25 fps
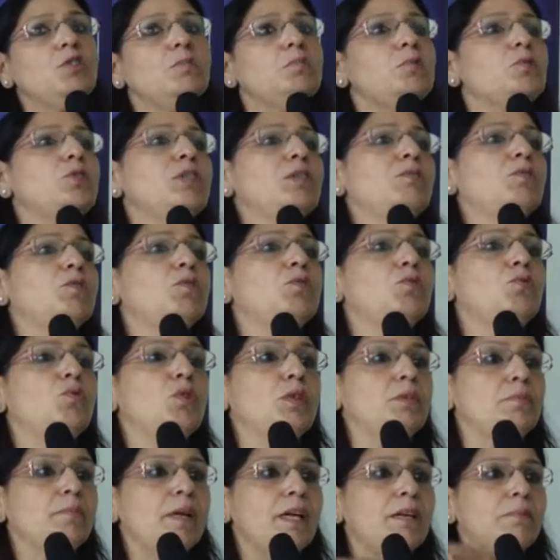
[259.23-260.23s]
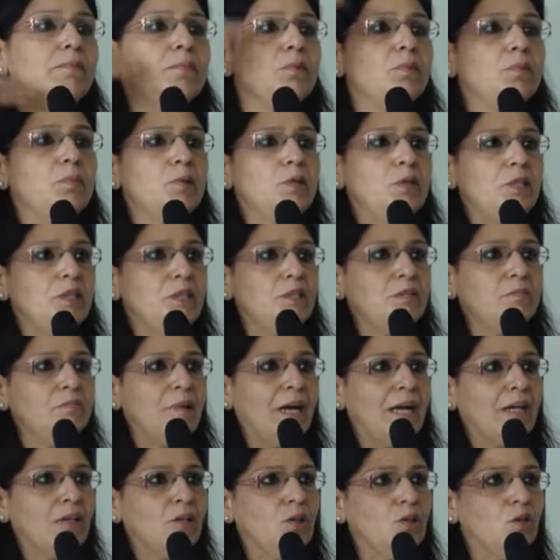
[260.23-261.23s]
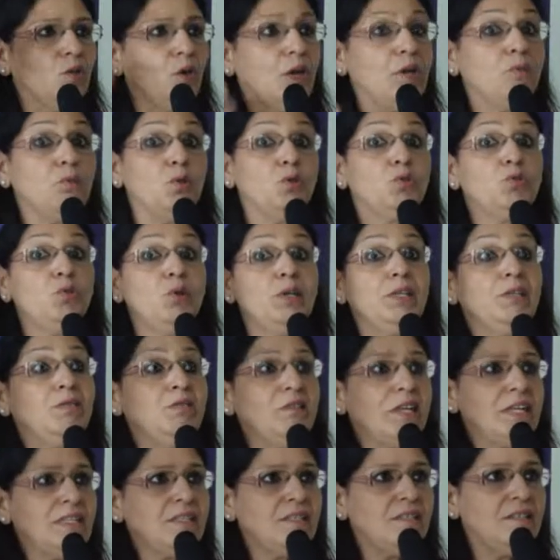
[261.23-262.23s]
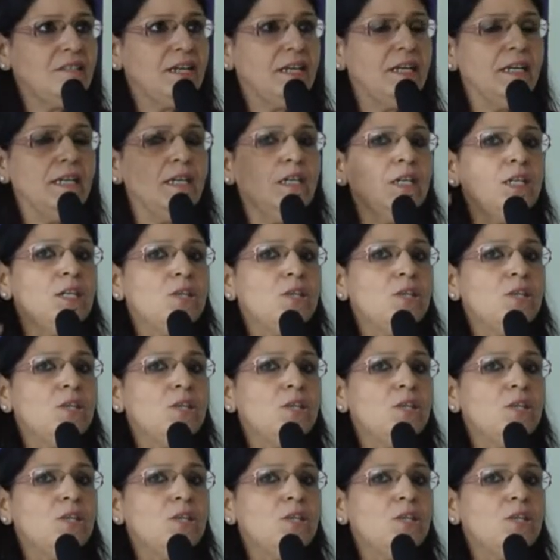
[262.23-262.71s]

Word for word: suppose I want to go and buy a property in Bangalore, I want to invest there.